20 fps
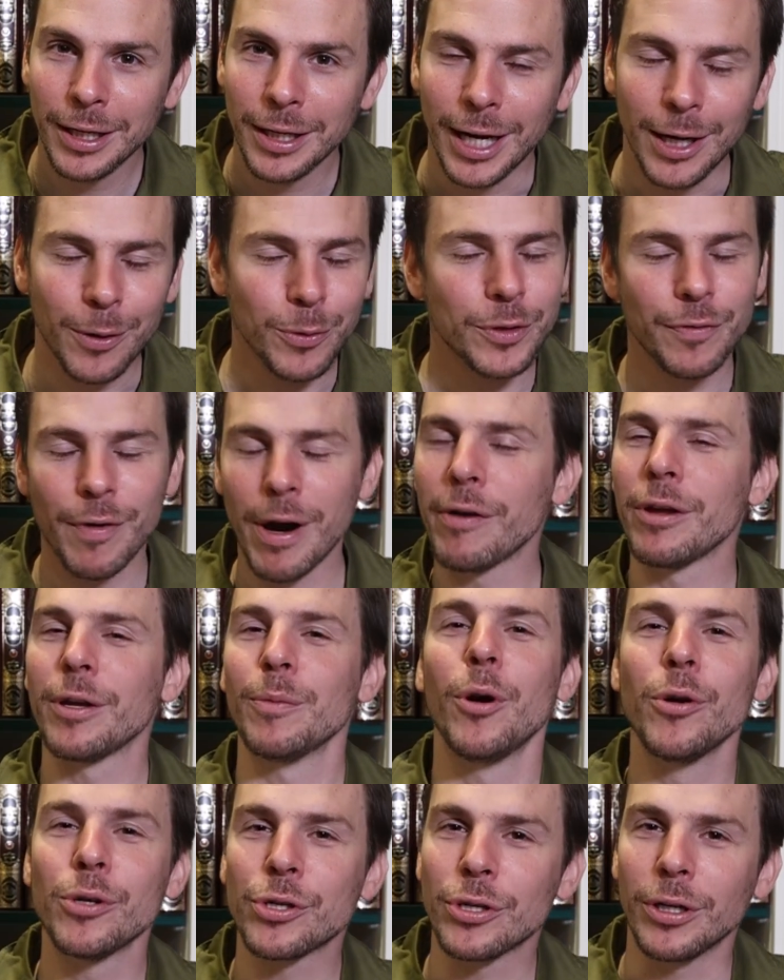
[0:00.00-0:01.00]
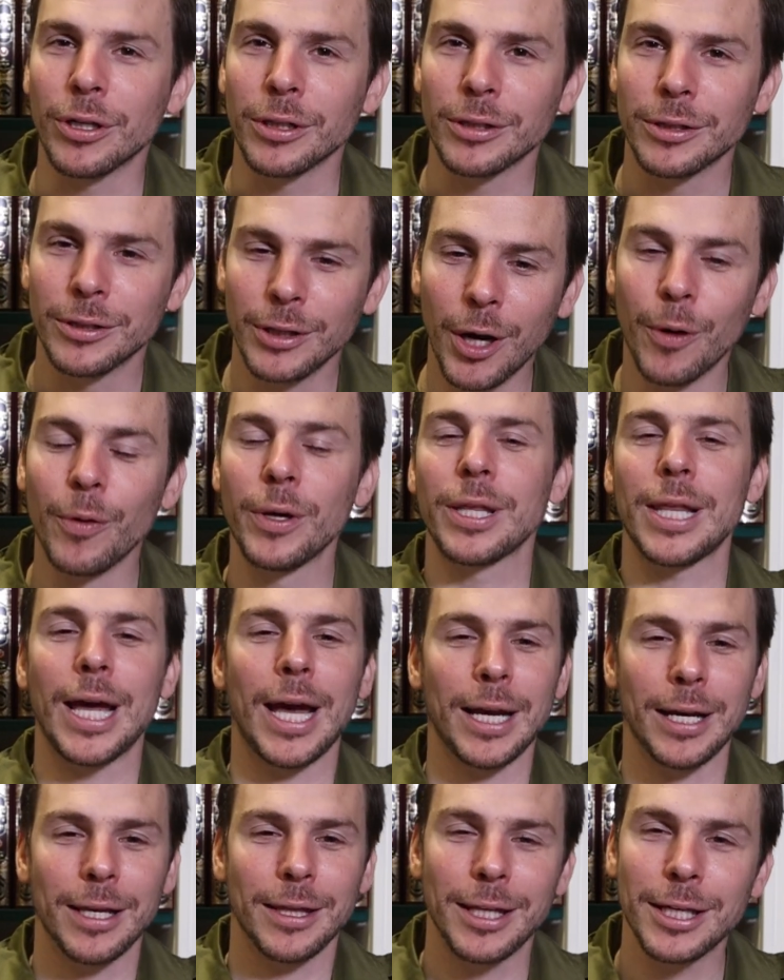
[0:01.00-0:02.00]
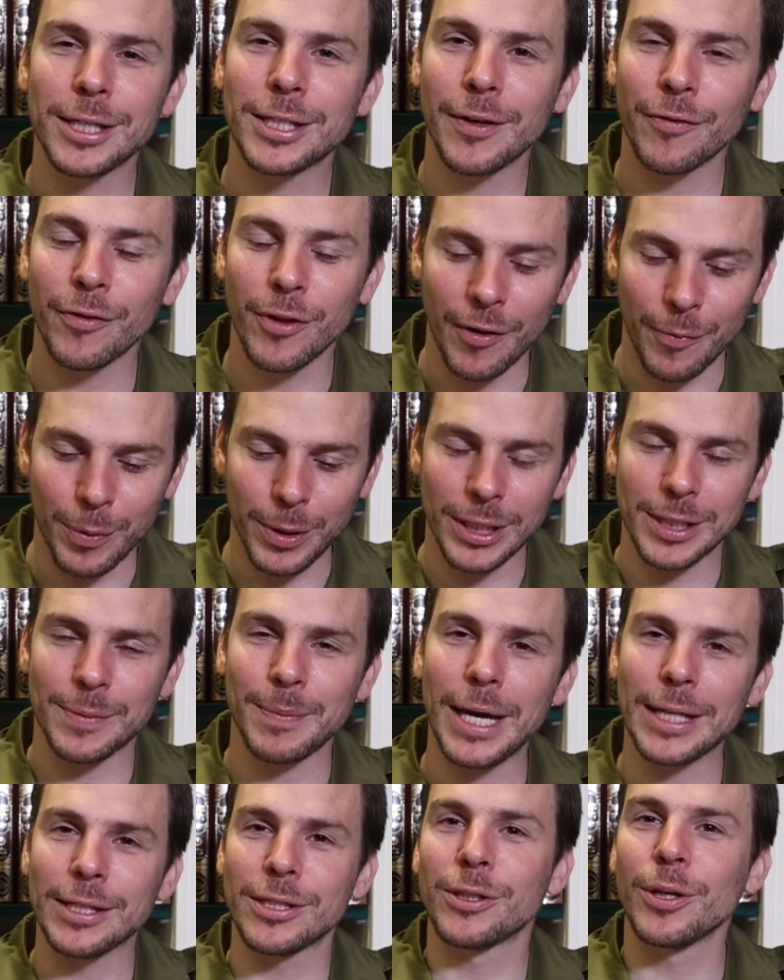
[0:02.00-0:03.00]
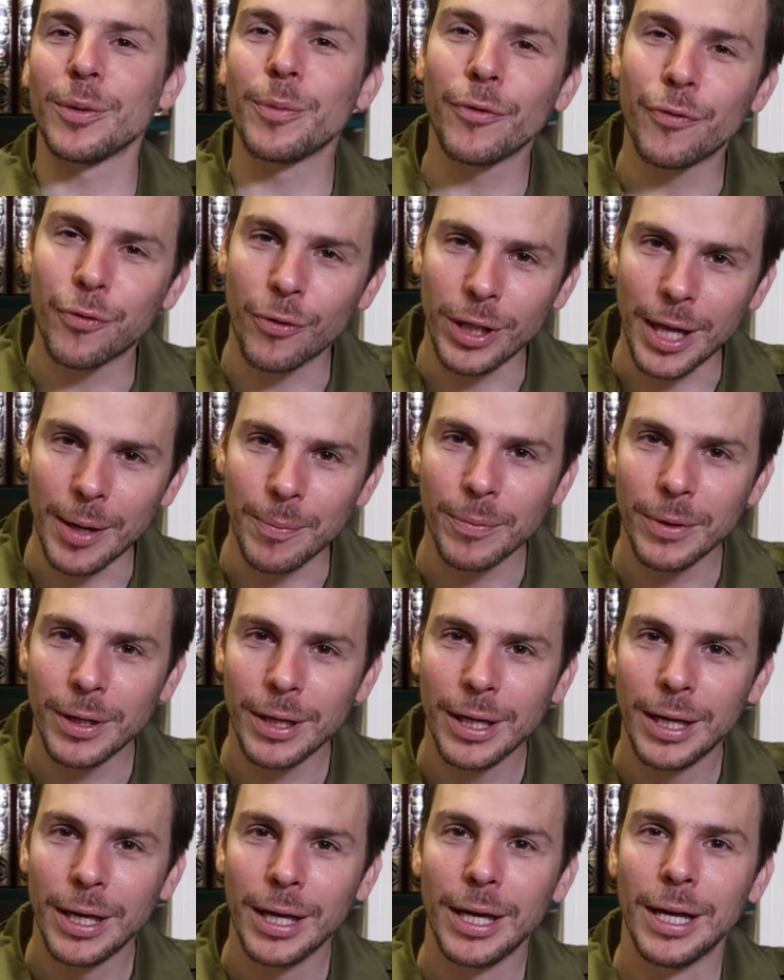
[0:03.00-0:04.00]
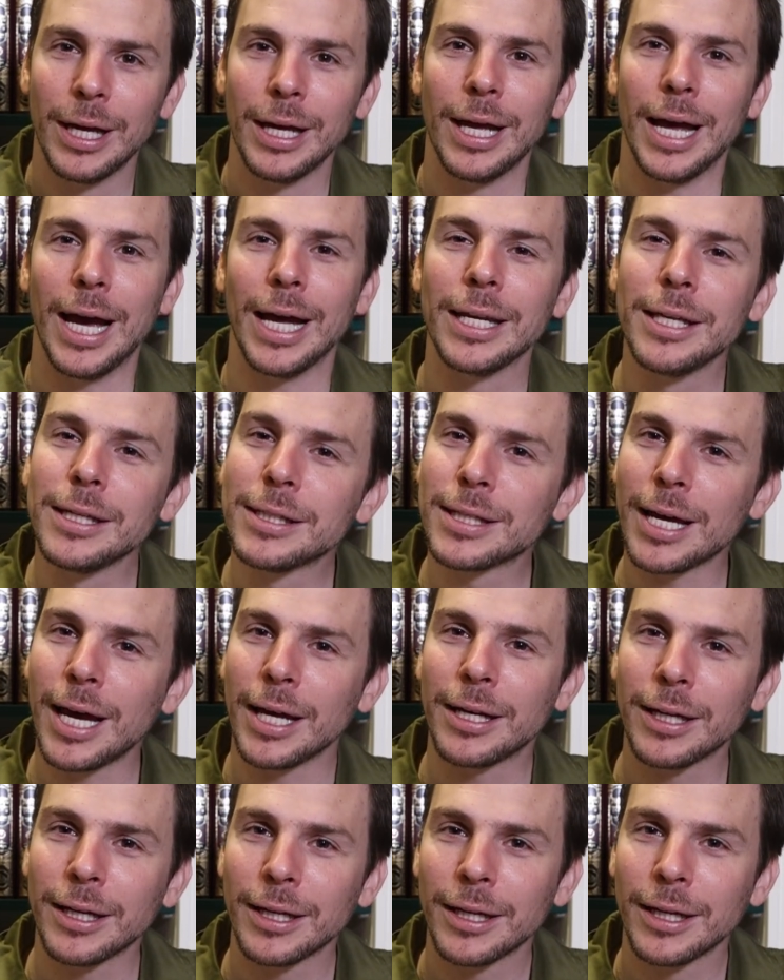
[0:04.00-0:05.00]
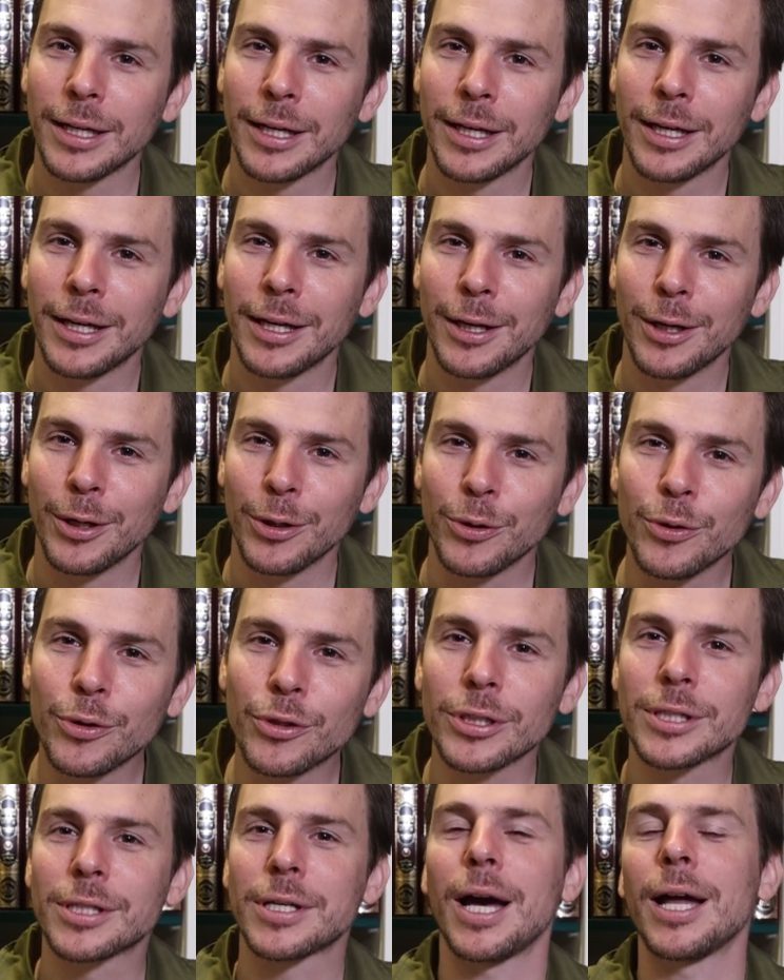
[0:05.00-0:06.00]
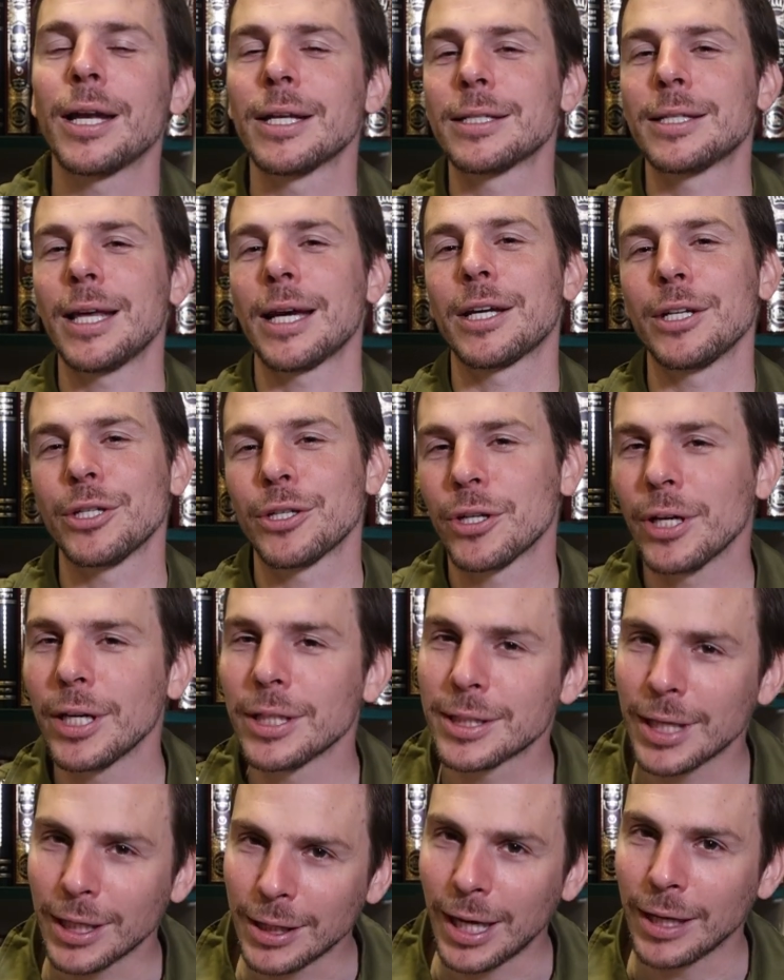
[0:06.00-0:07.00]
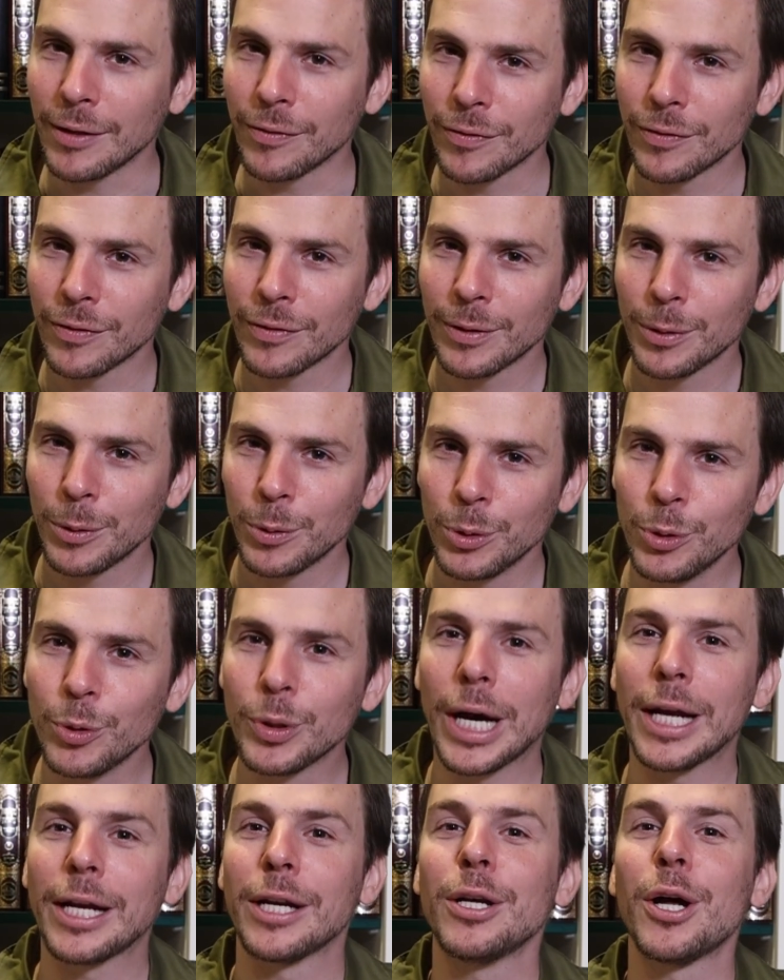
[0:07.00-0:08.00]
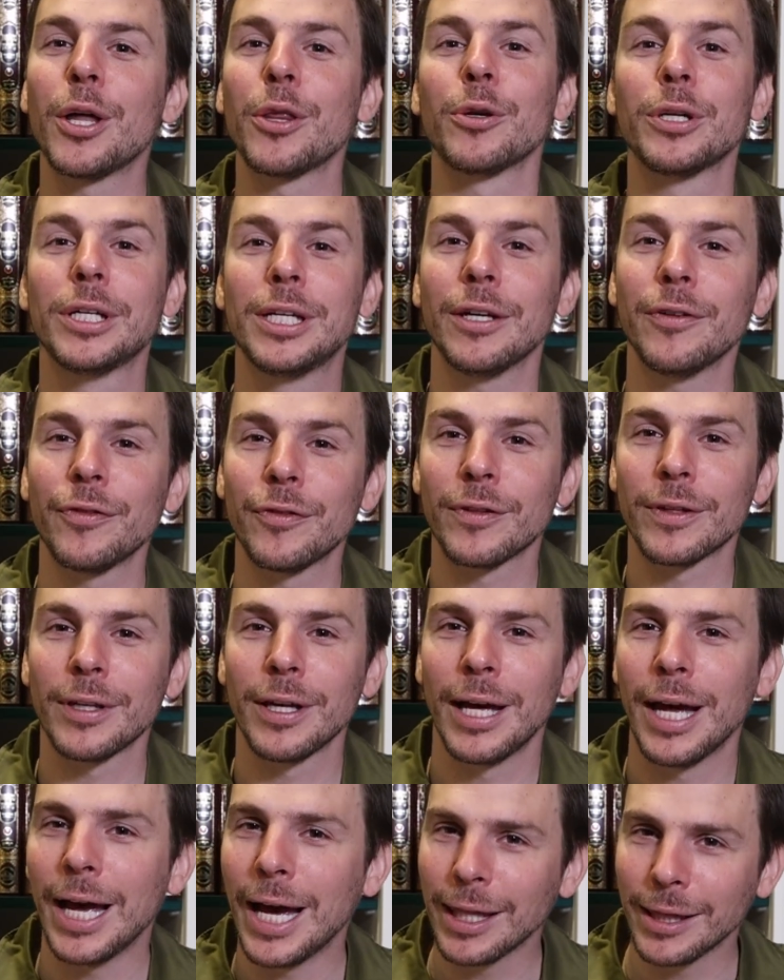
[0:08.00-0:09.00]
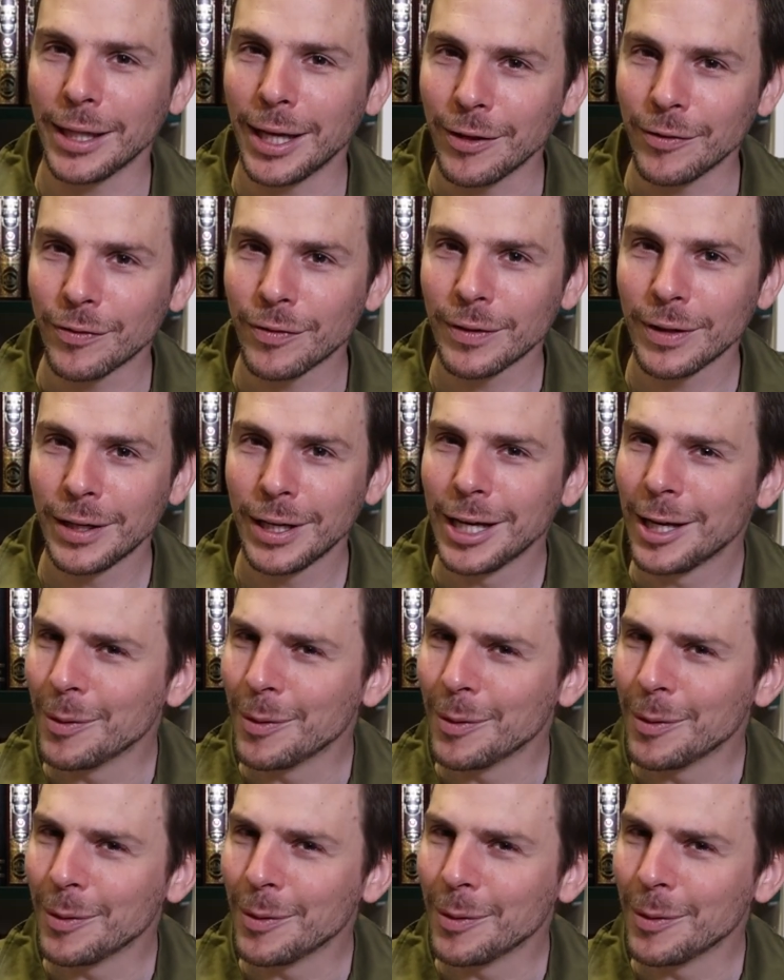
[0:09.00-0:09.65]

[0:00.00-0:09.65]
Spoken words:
And it was very emotional, knowing that they saved life. But this man stood before them, and he said, you just got a second chance at life. You got another gift at life.